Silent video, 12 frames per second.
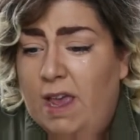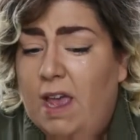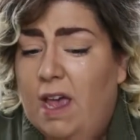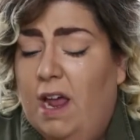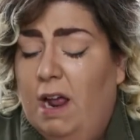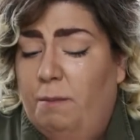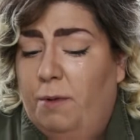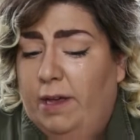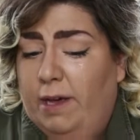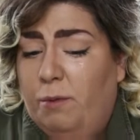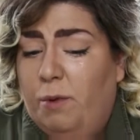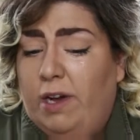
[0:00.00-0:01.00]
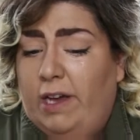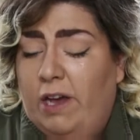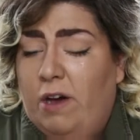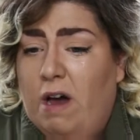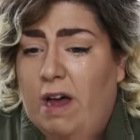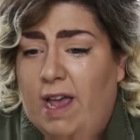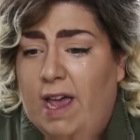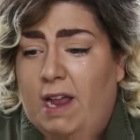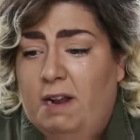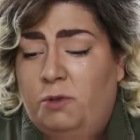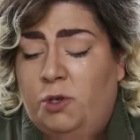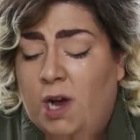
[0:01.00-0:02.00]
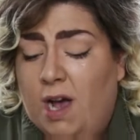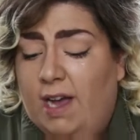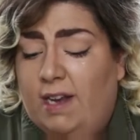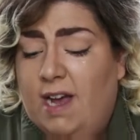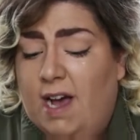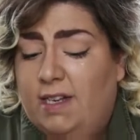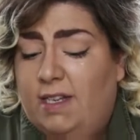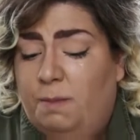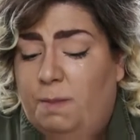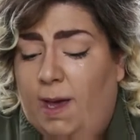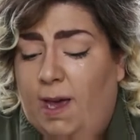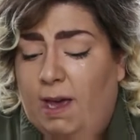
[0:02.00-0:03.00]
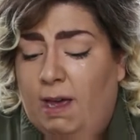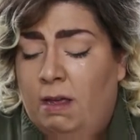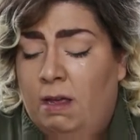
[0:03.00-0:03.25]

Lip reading: And I'm really working on it, and I'm trying not to be.